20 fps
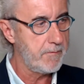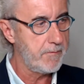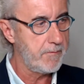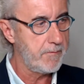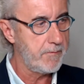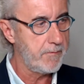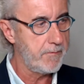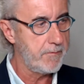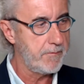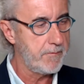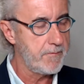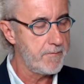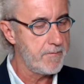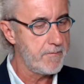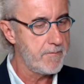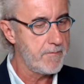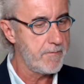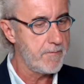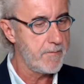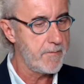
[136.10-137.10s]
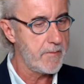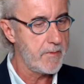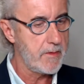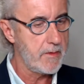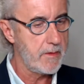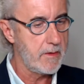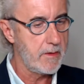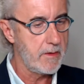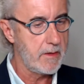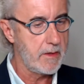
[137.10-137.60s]

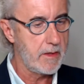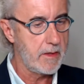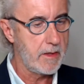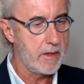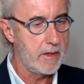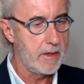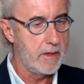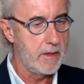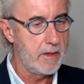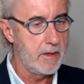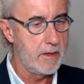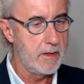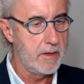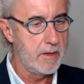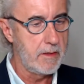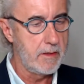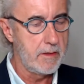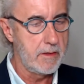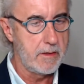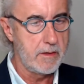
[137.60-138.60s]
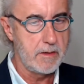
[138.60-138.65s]
(silence)